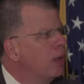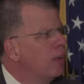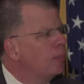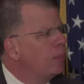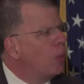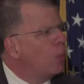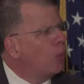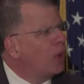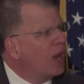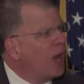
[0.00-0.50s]

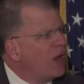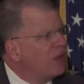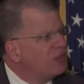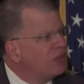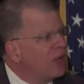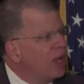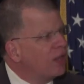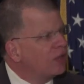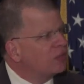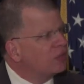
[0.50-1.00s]
But what I
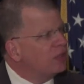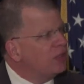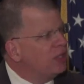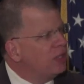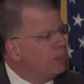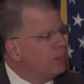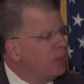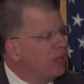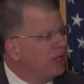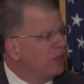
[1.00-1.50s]
challenge
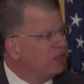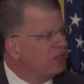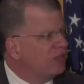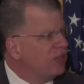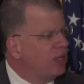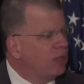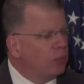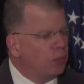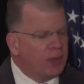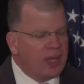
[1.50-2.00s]

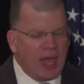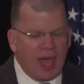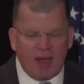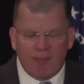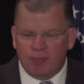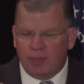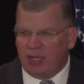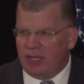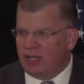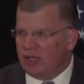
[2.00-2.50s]
EDPNC, and we
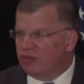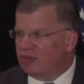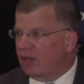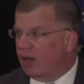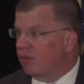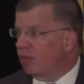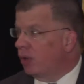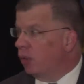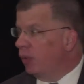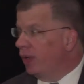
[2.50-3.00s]
have meetings
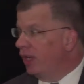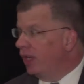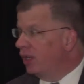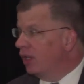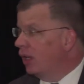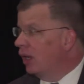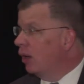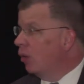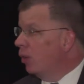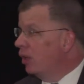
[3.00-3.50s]
every
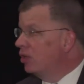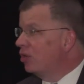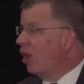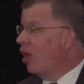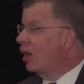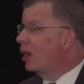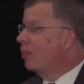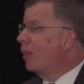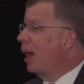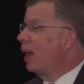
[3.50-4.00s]
week, and we
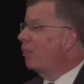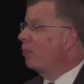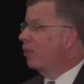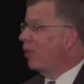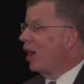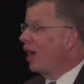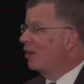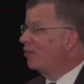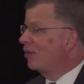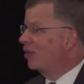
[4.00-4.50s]
talk about
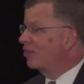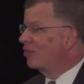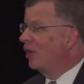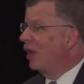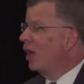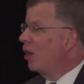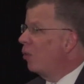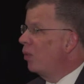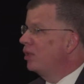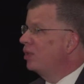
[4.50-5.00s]
projects,
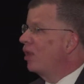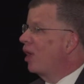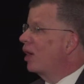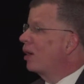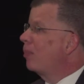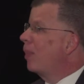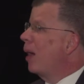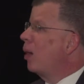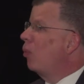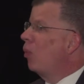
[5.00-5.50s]
we talk
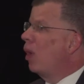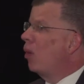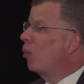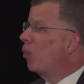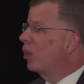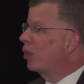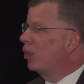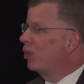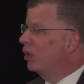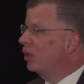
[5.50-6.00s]
about what
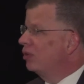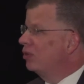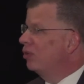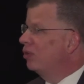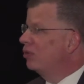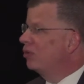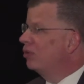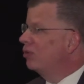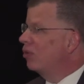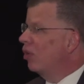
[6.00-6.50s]
we're going
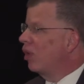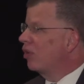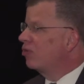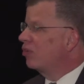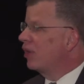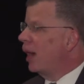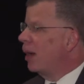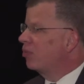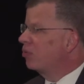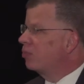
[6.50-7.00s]
to do our
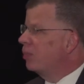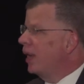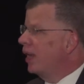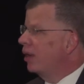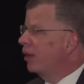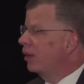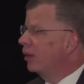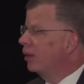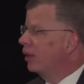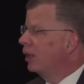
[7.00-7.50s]
jobs
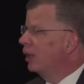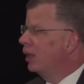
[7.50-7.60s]
better.